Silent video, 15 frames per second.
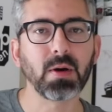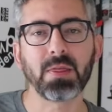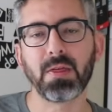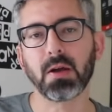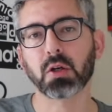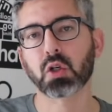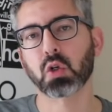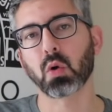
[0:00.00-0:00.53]
I
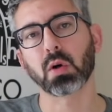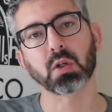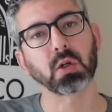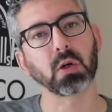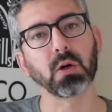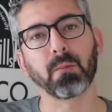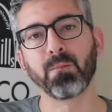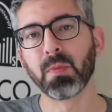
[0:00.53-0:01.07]
think
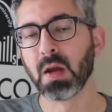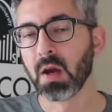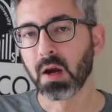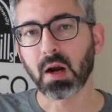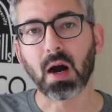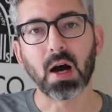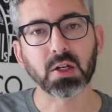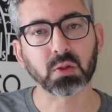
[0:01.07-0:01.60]
short-term
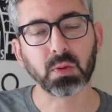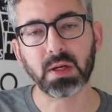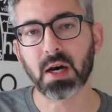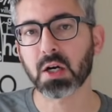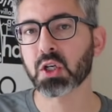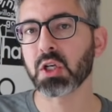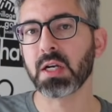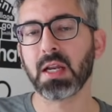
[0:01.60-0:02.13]
cost
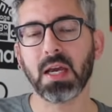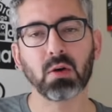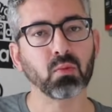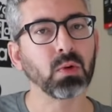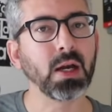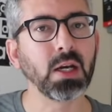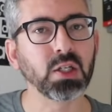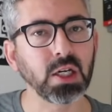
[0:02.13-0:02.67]
reduction and
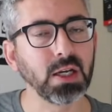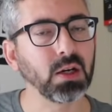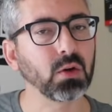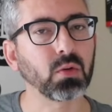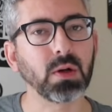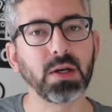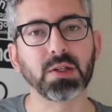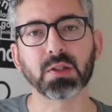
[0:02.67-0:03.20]
range
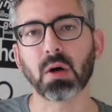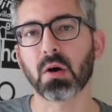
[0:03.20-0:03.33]
increase